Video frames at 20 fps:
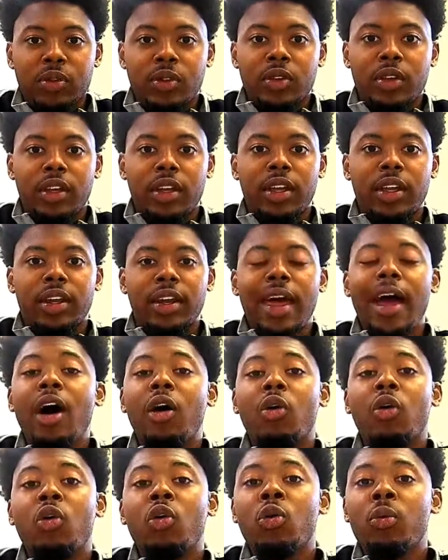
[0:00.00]
And now
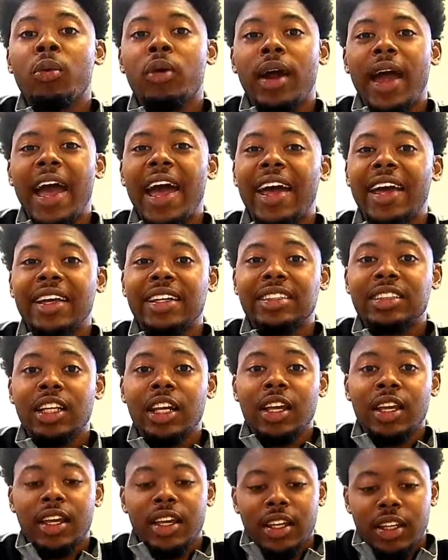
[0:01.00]
Uber has
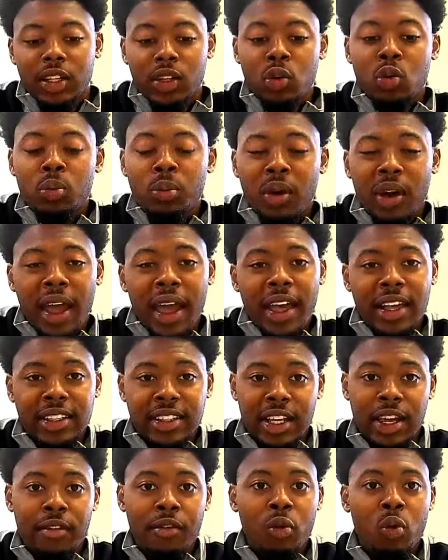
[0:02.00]

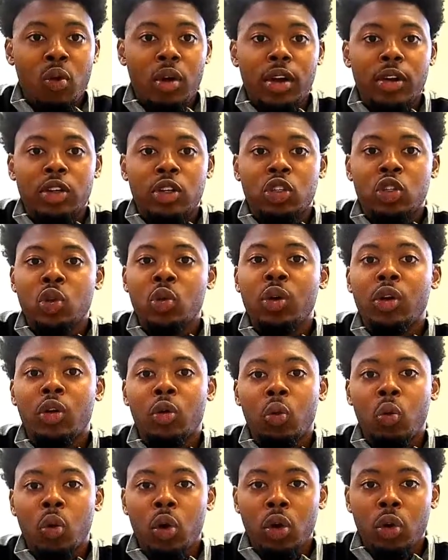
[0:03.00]
everyone doing the
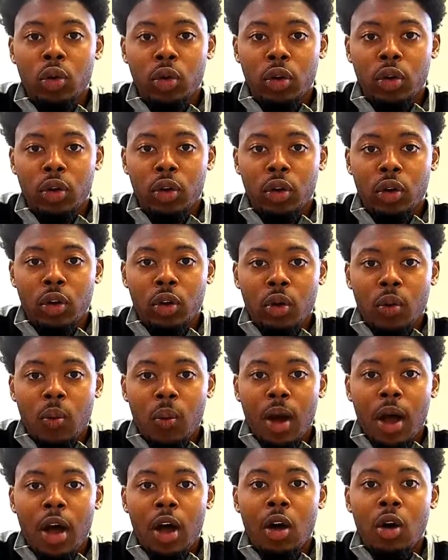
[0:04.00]
work
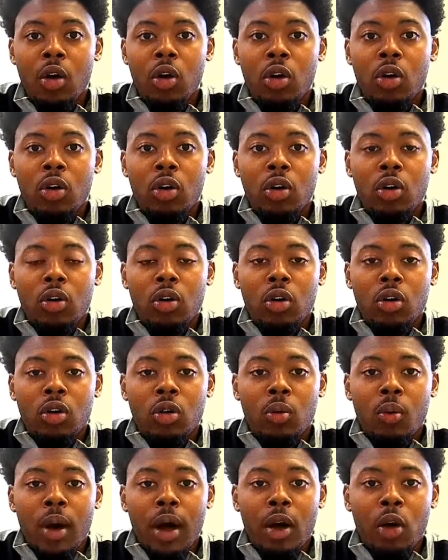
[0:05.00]
while
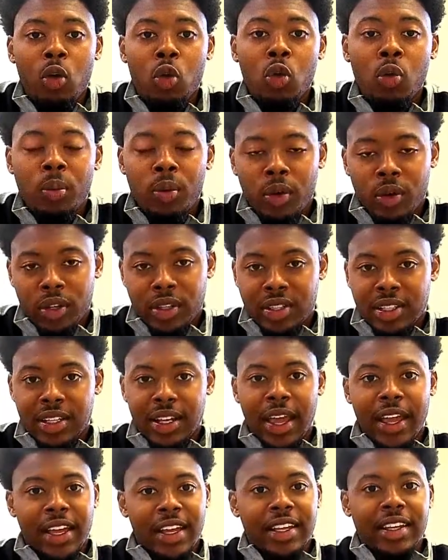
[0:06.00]
Uber is
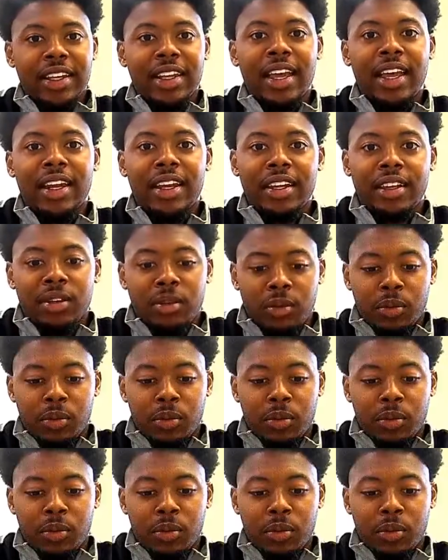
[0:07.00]
like collecting